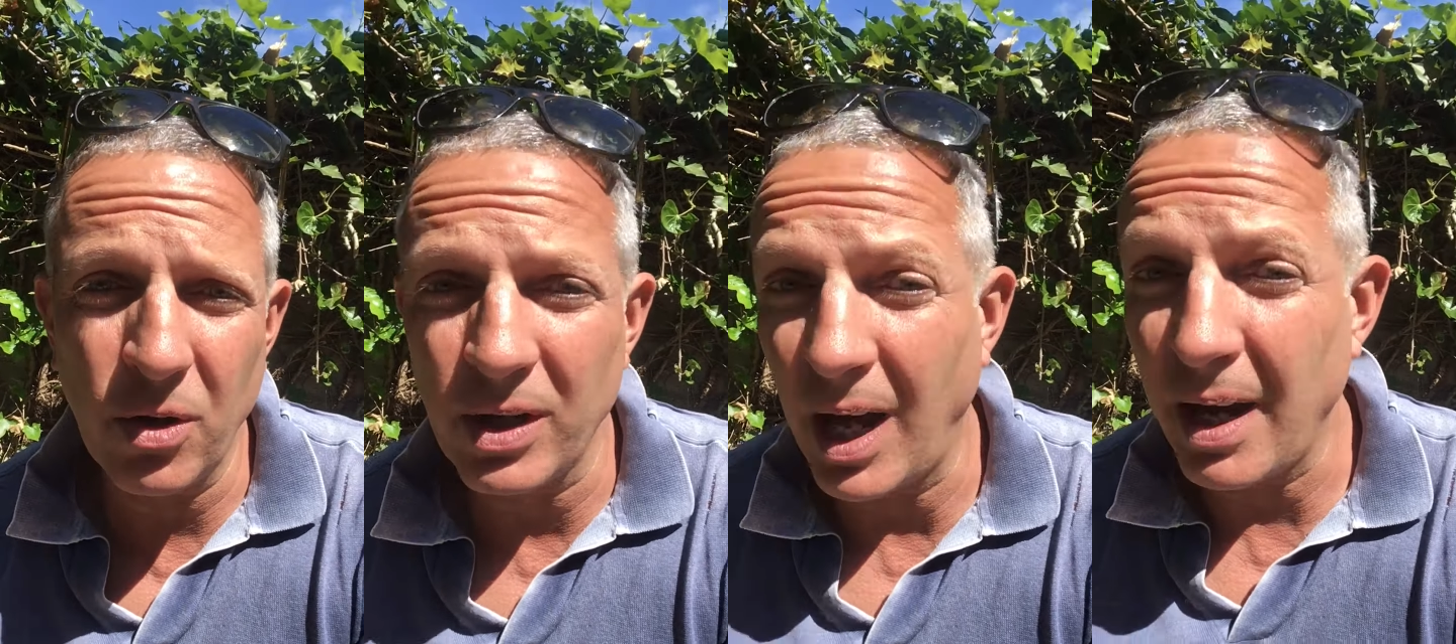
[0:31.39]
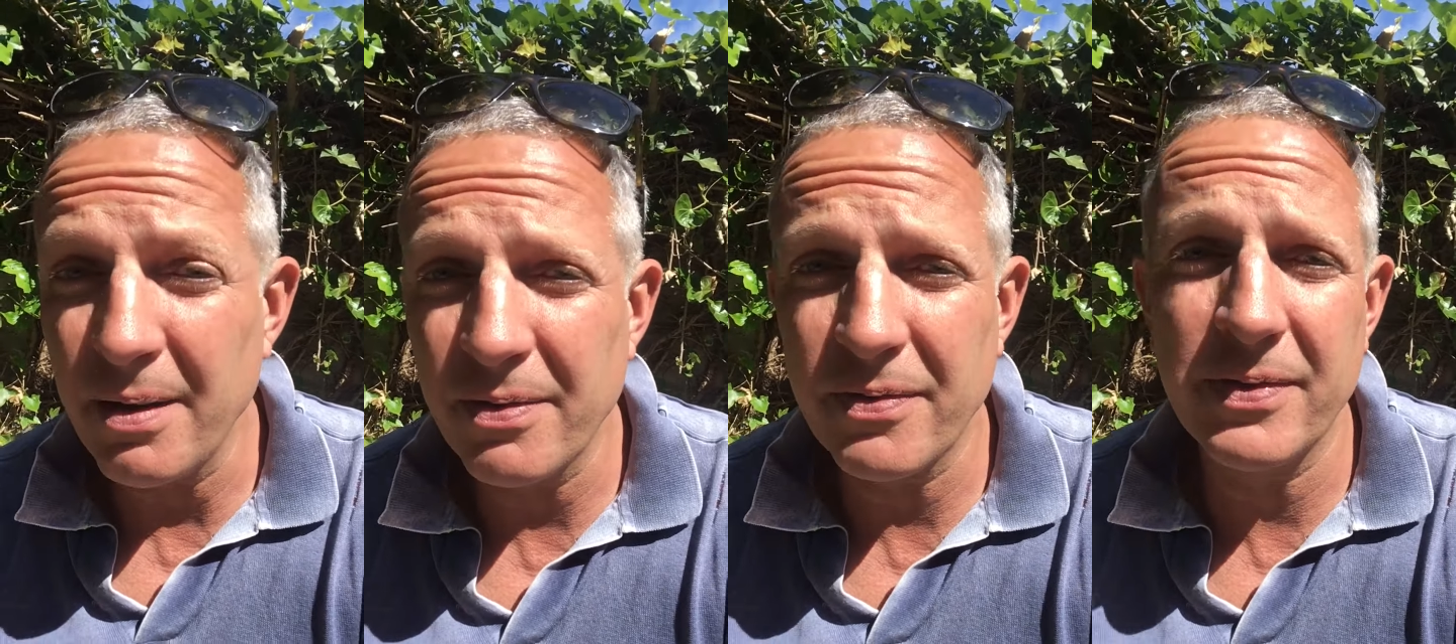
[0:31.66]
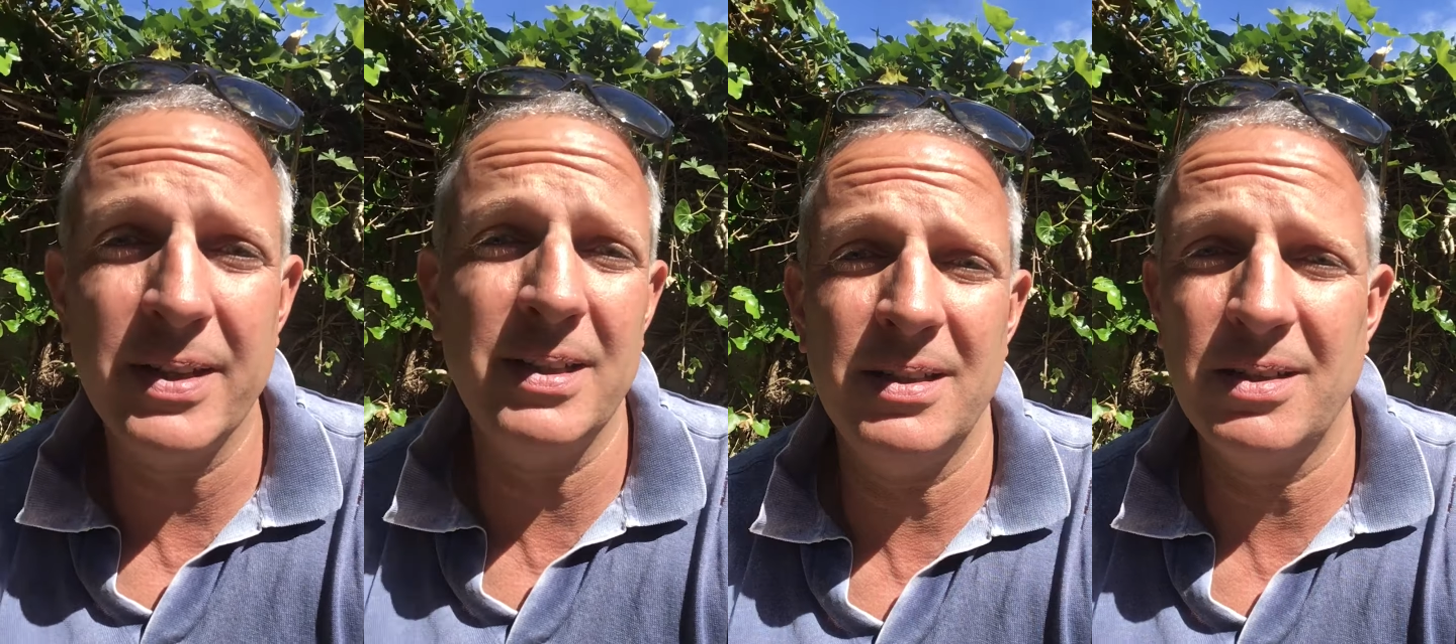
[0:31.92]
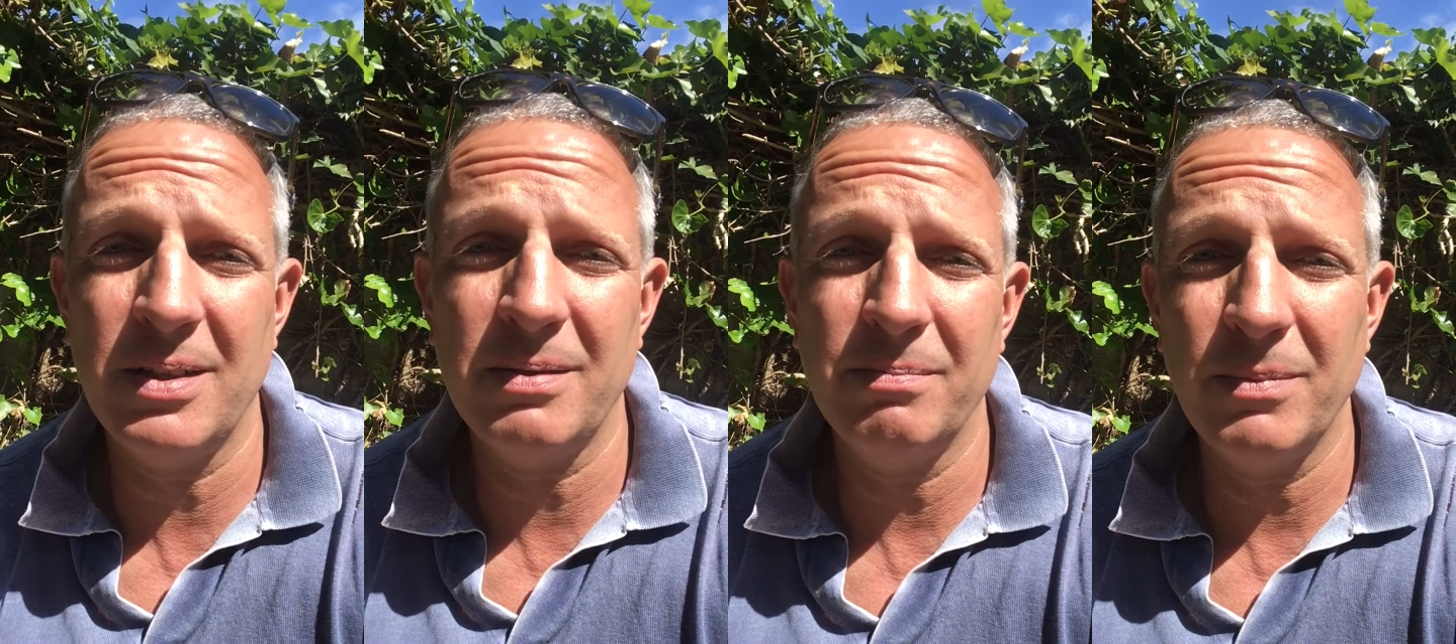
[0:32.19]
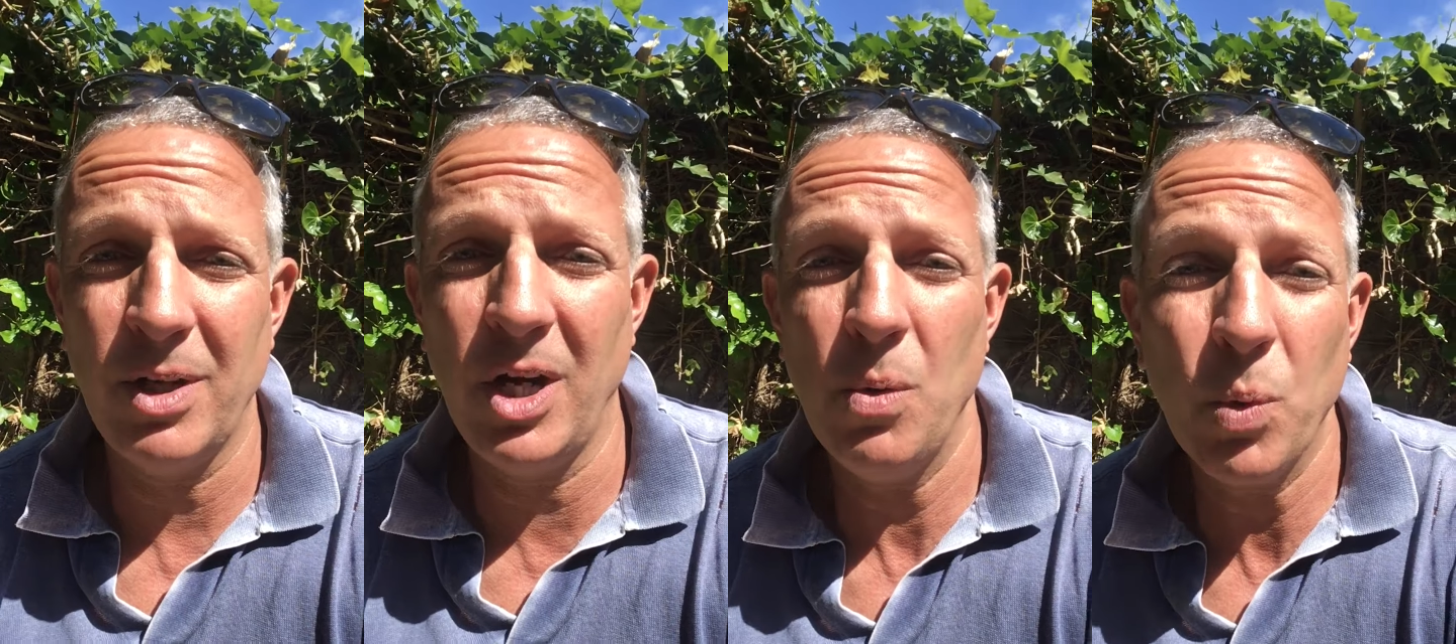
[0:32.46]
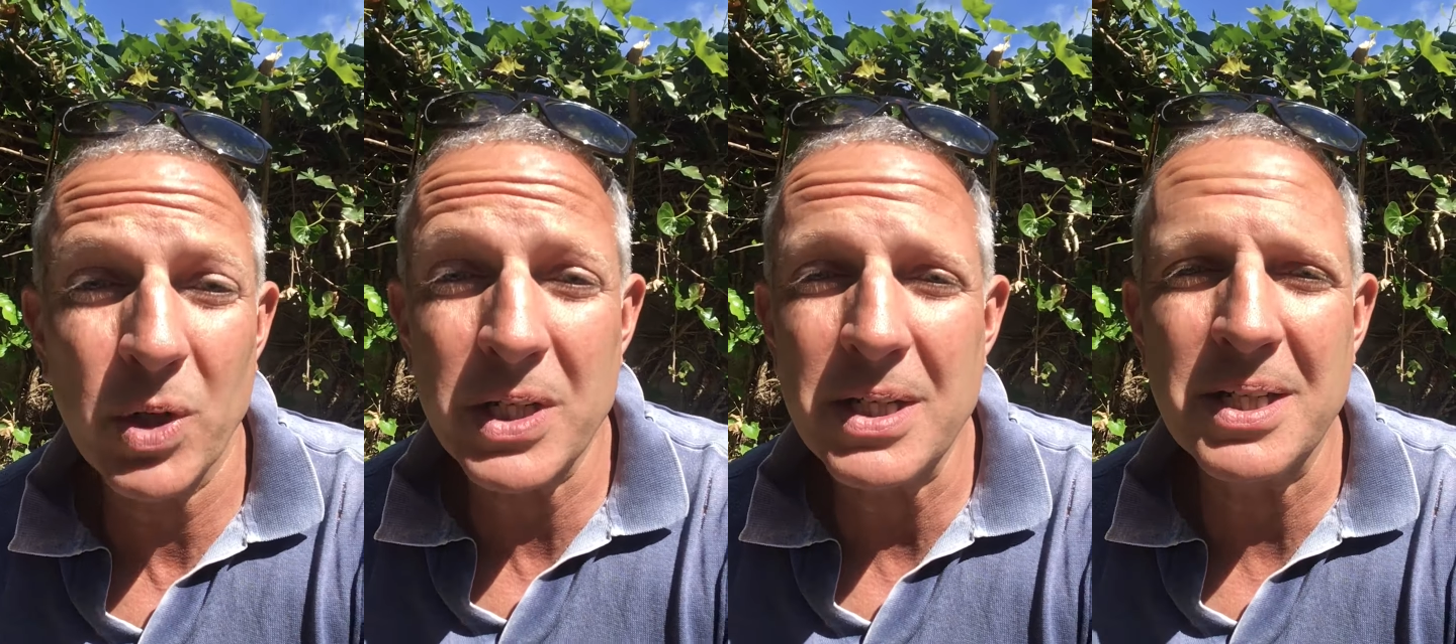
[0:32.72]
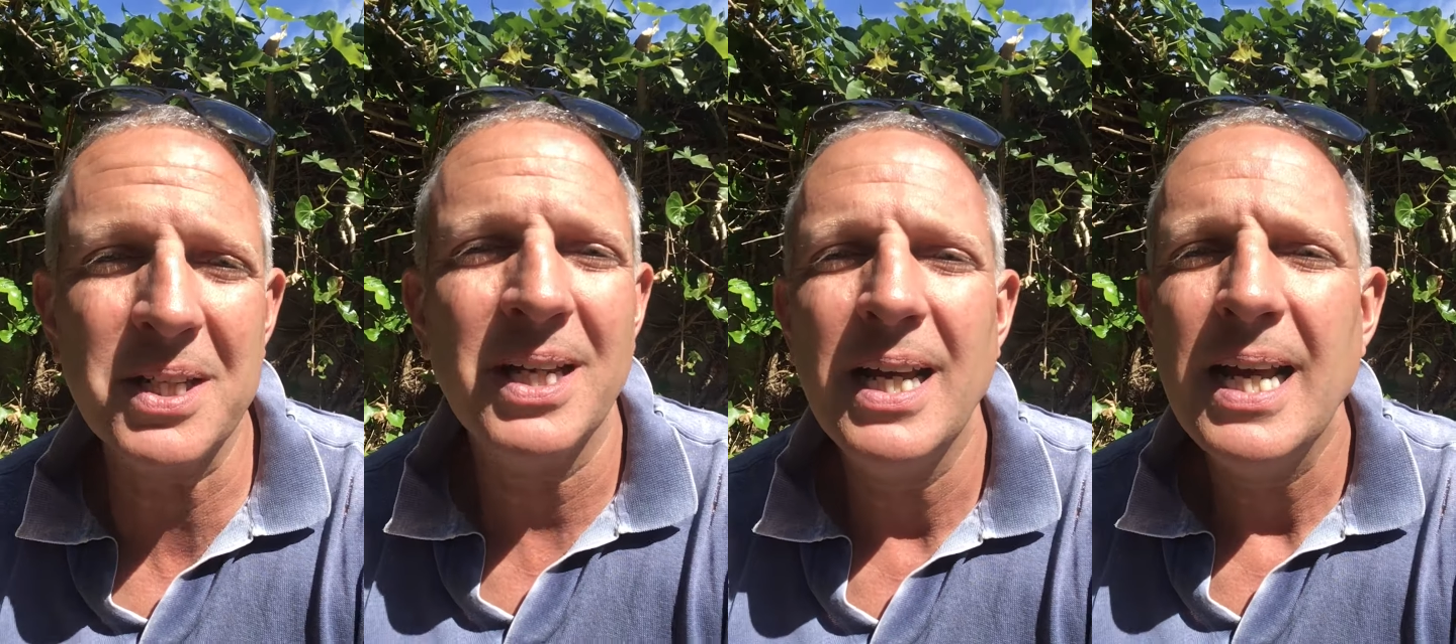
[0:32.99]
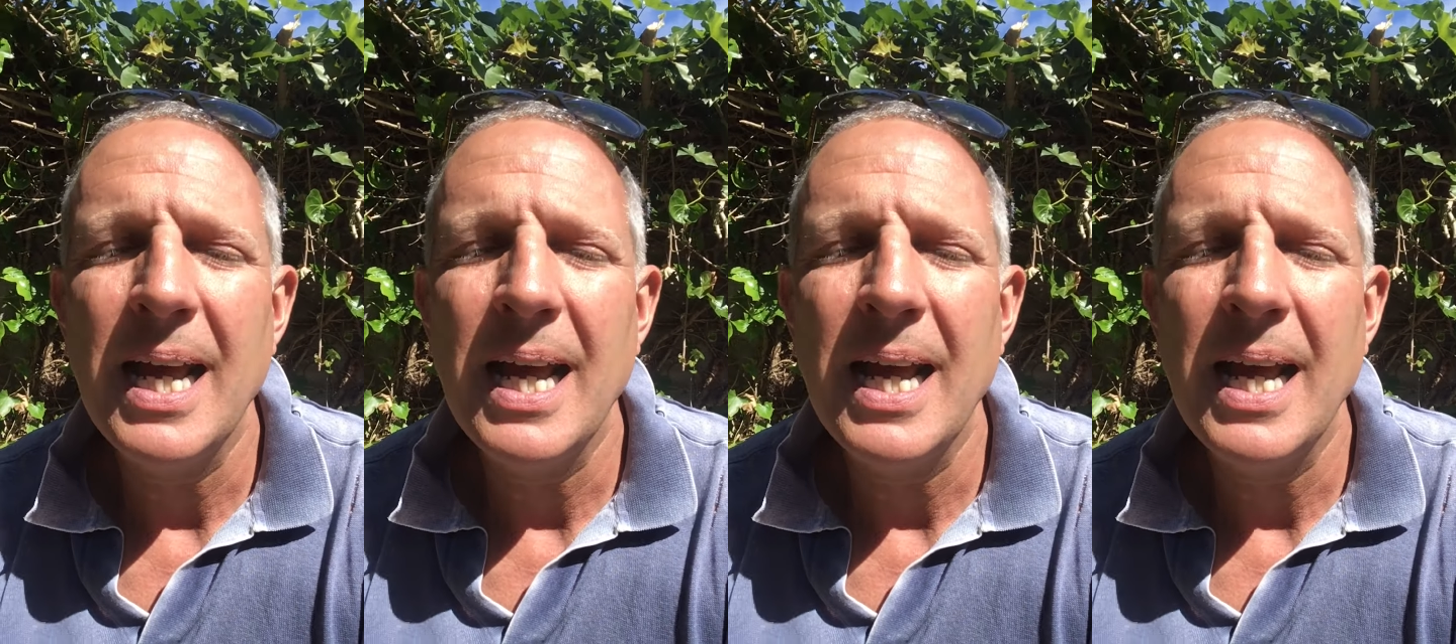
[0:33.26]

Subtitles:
life, and who wouldn't,